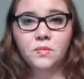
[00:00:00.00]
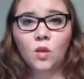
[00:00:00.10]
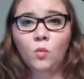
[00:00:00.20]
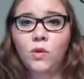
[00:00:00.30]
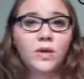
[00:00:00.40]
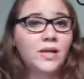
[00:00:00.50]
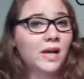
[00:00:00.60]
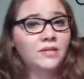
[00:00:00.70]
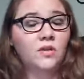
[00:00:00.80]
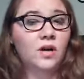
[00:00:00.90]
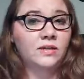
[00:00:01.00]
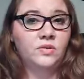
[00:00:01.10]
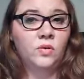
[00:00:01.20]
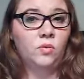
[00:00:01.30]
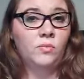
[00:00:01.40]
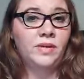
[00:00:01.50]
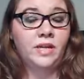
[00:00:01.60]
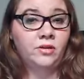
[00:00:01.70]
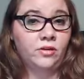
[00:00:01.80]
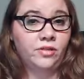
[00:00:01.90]
We would not talk to a woman in
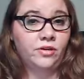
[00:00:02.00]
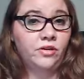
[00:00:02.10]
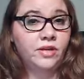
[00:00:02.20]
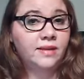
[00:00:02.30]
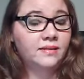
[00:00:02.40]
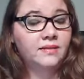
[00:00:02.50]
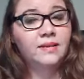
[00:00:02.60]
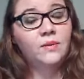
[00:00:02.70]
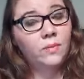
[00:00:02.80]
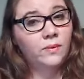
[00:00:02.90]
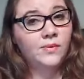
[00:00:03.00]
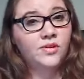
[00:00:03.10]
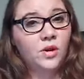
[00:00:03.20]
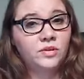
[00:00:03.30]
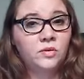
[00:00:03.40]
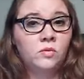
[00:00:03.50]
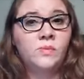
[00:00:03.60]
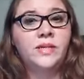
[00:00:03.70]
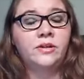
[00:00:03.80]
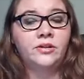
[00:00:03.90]
her 30s the same way we would talk to a
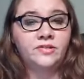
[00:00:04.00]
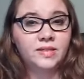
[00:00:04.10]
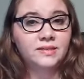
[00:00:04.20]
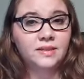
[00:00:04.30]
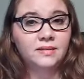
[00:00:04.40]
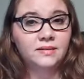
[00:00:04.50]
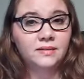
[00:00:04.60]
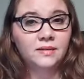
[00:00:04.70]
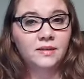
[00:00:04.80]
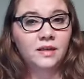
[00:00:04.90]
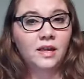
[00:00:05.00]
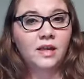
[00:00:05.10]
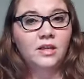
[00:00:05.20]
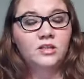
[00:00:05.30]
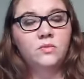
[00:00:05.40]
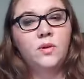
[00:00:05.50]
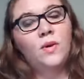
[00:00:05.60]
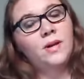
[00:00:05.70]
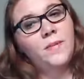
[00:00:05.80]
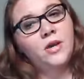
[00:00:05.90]
woman in her 60s. So we
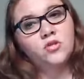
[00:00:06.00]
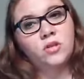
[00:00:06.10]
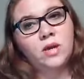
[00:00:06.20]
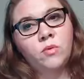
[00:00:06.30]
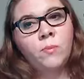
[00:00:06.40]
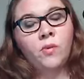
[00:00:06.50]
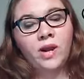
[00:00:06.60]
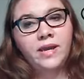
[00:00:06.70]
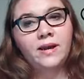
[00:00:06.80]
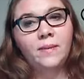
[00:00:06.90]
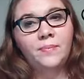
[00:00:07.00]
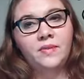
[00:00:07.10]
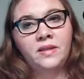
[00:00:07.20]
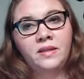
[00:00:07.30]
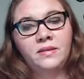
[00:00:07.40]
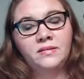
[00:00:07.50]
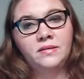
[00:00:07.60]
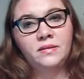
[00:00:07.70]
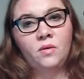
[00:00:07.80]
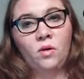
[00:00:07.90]
want to make sure that we're breaking up these
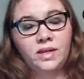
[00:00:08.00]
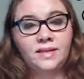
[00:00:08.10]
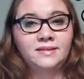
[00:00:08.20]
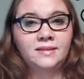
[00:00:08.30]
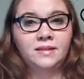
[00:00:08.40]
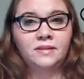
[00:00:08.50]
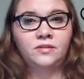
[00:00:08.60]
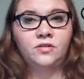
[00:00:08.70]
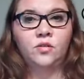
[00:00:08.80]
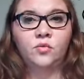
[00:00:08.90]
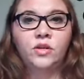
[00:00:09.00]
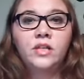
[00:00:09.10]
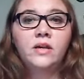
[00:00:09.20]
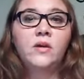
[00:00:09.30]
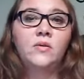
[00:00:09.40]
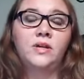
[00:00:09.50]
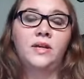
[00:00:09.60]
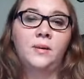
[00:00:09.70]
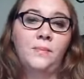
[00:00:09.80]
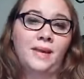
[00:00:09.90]
audiences to really hone in
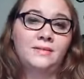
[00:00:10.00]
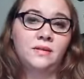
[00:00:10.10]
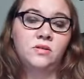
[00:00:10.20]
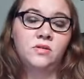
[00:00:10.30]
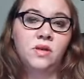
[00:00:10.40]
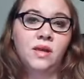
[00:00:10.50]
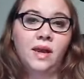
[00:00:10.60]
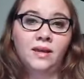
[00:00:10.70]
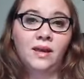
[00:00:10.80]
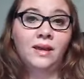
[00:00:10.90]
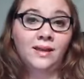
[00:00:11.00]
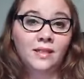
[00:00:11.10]
and message and get the